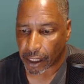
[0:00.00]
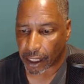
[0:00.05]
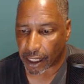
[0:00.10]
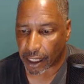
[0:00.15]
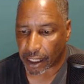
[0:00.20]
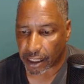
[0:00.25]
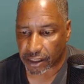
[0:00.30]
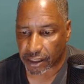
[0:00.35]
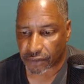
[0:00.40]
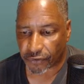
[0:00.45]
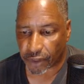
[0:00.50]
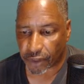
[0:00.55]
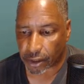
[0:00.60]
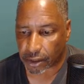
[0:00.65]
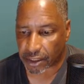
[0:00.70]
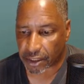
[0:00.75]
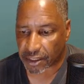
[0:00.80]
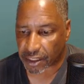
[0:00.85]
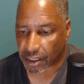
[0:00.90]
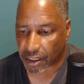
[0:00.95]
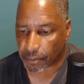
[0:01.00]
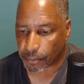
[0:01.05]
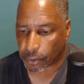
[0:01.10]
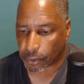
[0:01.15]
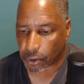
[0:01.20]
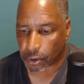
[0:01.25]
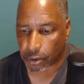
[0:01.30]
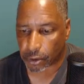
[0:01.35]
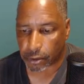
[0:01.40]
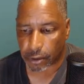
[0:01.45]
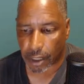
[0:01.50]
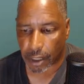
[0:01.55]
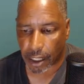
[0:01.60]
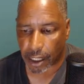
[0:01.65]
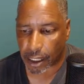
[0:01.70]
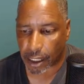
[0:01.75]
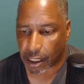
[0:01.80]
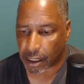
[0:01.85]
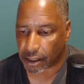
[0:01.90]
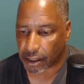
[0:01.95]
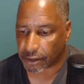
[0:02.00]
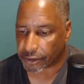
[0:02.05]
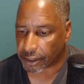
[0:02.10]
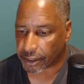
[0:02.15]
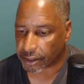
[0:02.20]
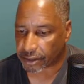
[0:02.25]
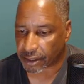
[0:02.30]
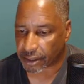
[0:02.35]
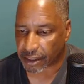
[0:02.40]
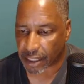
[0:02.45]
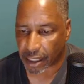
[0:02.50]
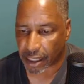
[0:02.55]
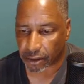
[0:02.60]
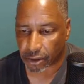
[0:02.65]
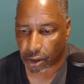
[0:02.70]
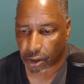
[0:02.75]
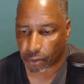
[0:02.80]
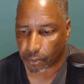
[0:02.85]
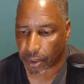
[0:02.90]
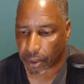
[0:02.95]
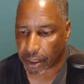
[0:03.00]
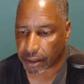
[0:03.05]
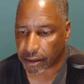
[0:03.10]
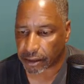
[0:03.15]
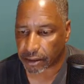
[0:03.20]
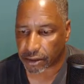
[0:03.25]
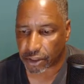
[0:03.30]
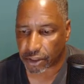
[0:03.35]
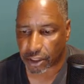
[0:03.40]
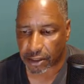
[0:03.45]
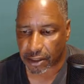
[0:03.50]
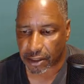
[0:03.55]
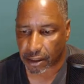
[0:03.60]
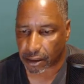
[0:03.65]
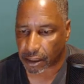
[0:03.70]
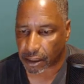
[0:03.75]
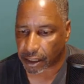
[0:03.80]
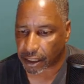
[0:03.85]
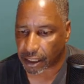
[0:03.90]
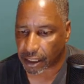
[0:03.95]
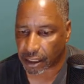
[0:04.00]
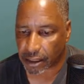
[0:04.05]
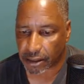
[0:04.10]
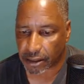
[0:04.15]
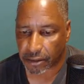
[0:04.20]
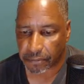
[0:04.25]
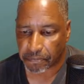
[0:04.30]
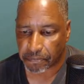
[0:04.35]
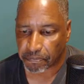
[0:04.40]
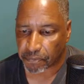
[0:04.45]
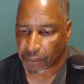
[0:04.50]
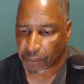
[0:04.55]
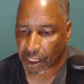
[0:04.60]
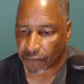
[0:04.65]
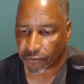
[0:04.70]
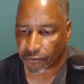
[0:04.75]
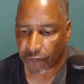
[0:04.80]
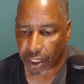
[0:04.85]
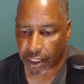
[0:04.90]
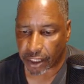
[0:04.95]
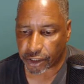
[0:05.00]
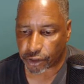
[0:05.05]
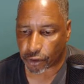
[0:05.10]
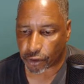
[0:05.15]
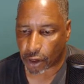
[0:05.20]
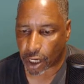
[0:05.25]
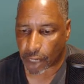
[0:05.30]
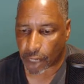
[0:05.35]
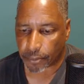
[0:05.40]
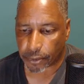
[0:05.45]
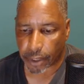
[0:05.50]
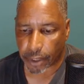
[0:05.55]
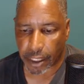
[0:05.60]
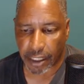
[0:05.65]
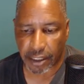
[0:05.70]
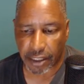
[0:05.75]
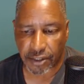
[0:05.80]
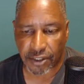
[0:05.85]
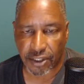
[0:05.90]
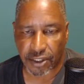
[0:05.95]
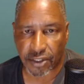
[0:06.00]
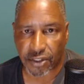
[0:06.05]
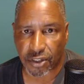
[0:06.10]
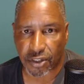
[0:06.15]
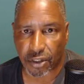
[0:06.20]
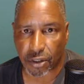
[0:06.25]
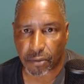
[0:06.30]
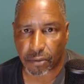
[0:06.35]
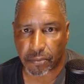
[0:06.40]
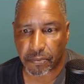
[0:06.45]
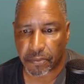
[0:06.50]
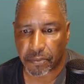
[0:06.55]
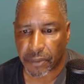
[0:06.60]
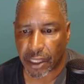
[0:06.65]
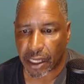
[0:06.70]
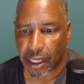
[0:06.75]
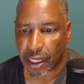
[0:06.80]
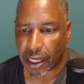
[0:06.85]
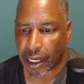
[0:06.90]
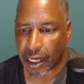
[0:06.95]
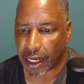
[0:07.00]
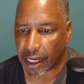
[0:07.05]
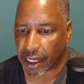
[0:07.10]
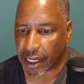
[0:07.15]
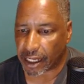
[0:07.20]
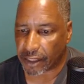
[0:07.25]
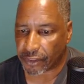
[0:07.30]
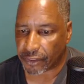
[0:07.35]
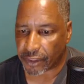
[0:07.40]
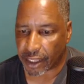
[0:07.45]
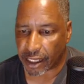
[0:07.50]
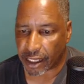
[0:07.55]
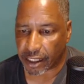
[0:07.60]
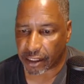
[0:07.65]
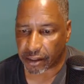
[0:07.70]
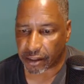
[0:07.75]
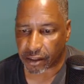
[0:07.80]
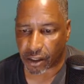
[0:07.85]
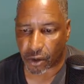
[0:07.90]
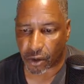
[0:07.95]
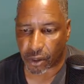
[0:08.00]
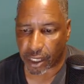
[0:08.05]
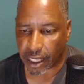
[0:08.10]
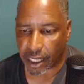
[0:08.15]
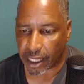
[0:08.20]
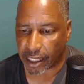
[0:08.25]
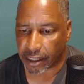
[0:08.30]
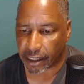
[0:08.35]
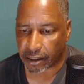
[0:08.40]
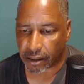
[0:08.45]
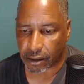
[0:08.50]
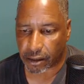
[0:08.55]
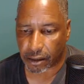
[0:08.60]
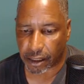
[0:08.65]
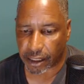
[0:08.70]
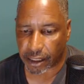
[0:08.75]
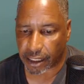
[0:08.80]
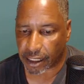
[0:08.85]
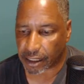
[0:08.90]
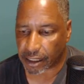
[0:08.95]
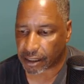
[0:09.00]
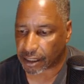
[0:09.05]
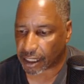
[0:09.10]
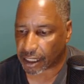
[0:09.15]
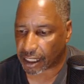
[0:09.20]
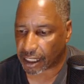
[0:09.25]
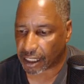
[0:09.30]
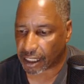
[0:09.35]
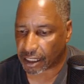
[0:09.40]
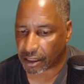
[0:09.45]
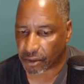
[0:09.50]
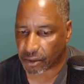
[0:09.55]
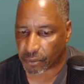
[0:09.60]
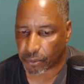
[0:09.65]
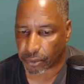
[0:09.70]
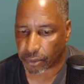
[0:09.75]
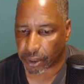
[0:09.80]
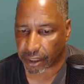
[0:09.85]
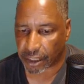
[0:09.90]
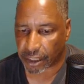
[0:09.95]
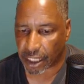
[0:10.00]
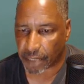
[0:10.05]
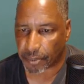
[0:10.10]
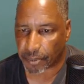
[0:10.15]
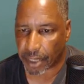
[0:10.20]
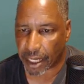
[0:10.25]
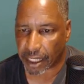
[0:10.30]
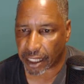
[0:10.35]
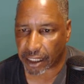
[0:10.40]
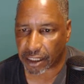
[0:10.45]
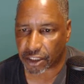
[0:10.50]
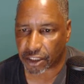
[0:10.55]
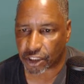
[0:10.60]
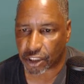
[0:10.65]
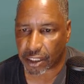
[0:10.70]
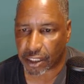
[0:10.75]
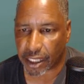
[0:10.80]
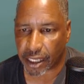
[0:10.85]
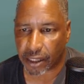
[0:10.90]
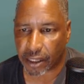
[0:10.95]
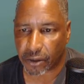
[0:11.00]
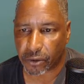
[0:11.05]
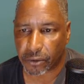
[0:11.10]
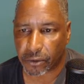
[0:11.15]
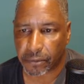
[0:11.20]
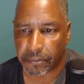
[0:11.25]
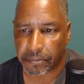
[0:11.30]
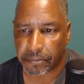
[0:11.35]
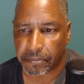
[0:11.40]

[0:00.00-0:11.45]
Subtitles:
It's fairly simple. There's a download button. Just click it, find your operating system, and then go ahead, click it, and bring that package down.